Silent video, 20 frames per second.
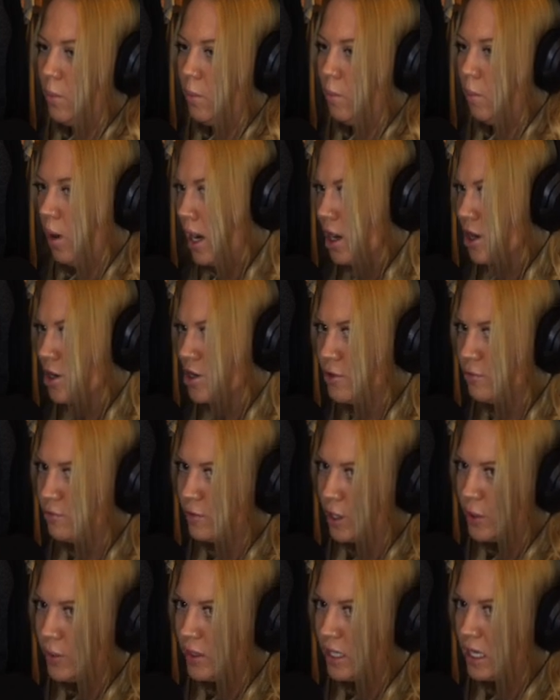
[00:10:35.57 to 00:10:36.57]
Why aren't you
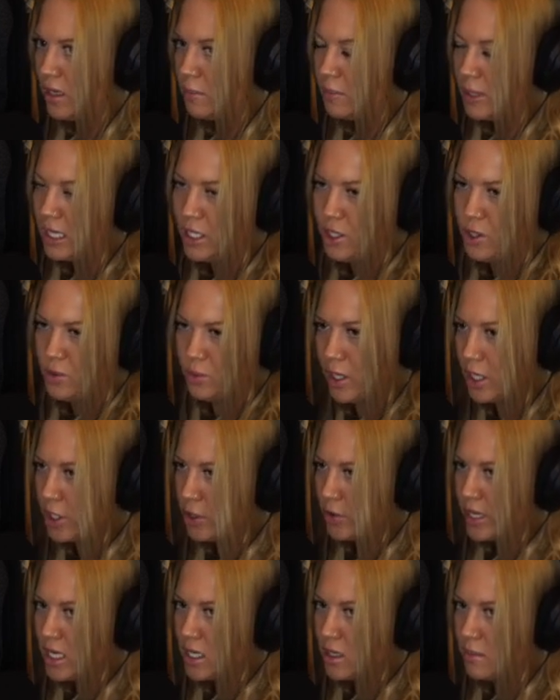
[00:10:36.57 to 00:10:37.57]
following anybody? You want to
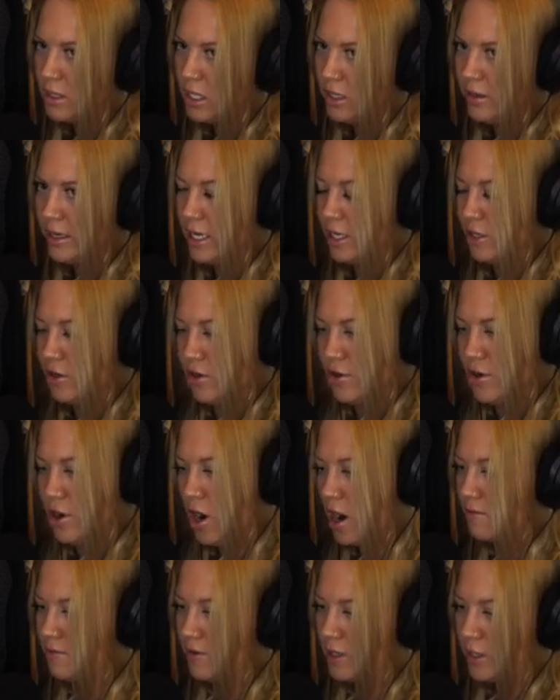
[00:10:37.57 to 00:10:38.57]
create community and you're
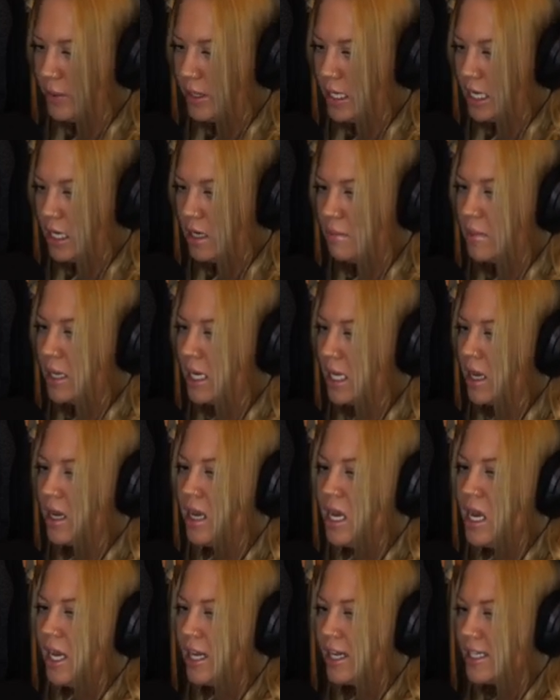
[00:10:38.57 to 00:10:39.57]
not following anybody.
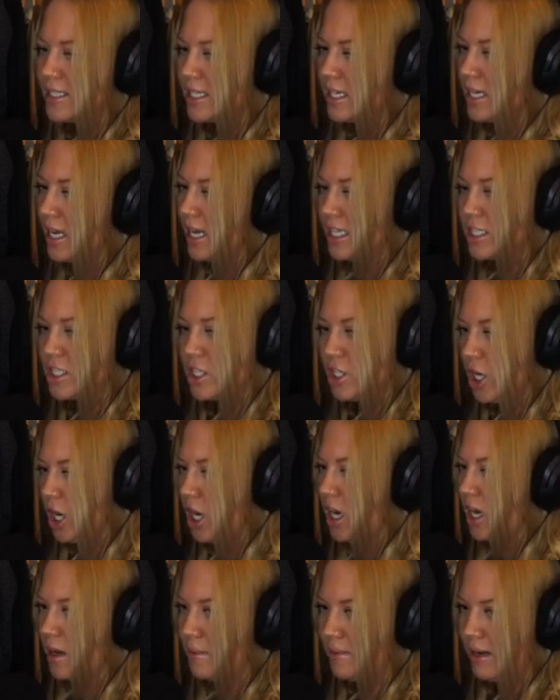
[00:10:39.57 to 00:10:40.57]
And I said, it's
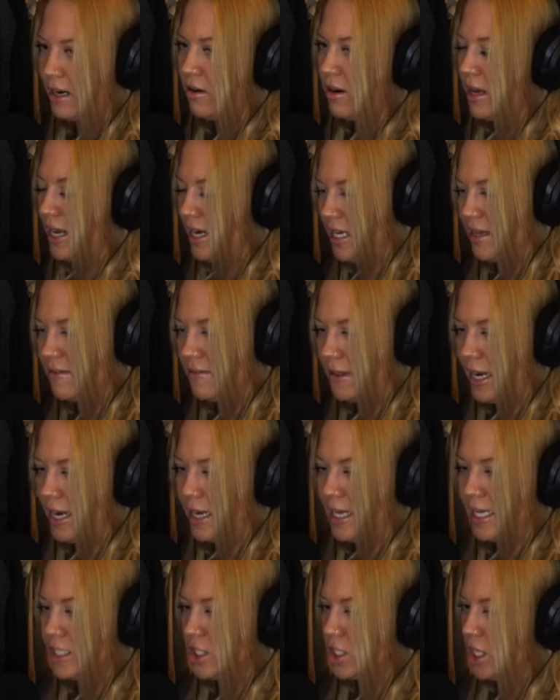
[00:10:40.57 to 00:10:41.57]
not about any of
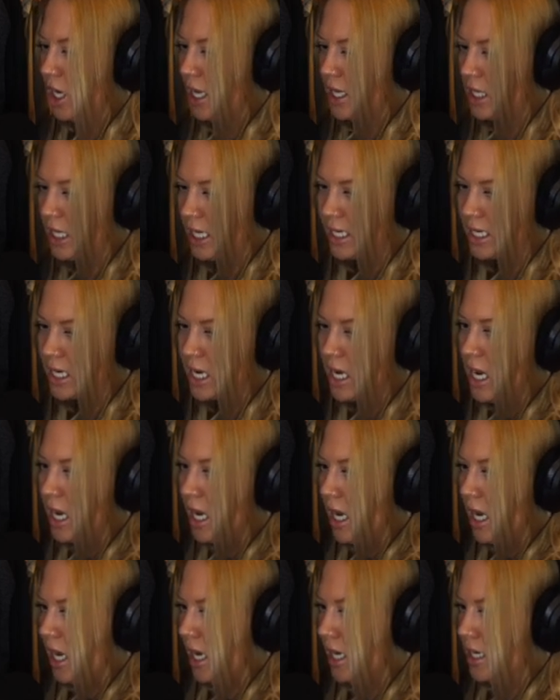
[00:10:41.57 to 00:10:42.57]
that. It's not like
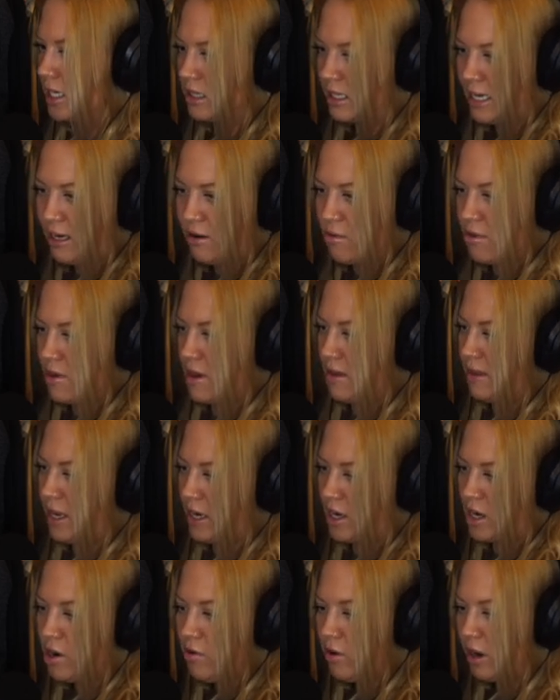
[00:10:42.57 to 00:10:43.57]
a clout thing,
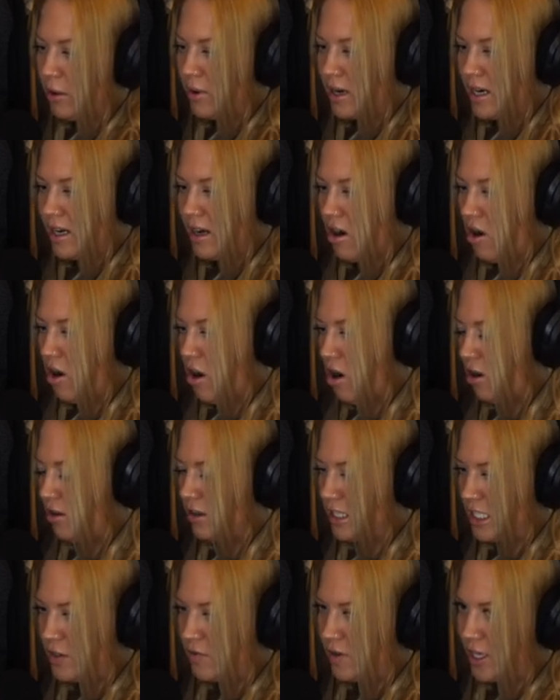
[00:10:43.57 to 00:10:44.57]
like, oh, I want all
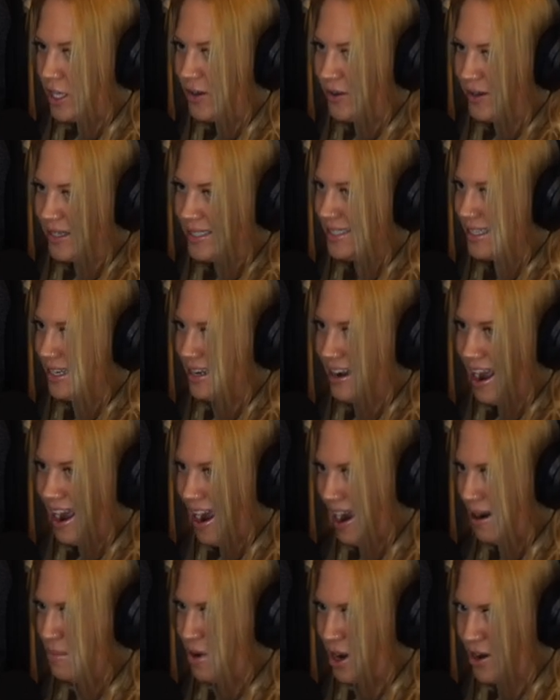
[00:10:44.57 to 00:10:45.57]
these followers and
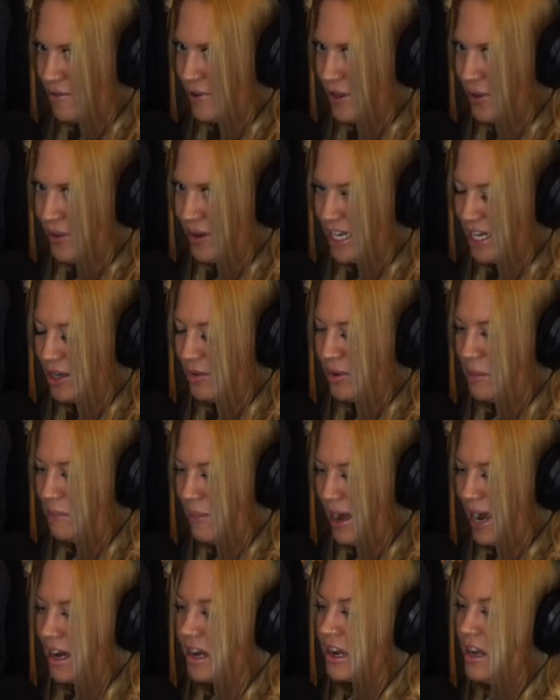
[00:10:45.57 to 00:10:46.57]
I'm not following anyone
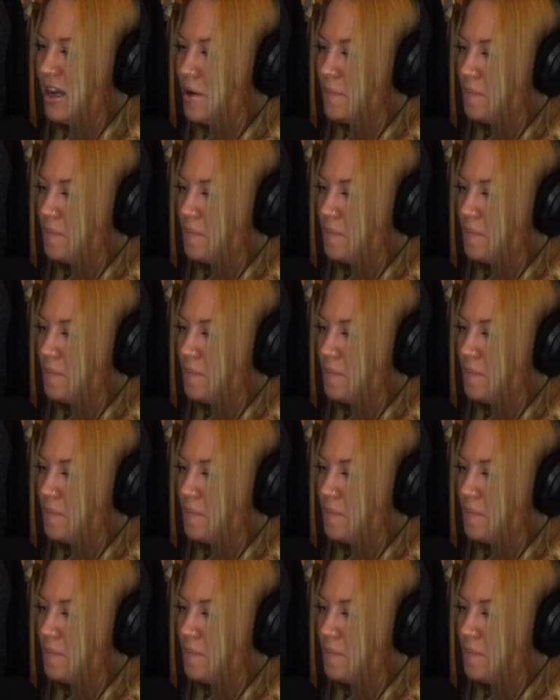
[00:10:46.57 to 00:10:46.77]
back.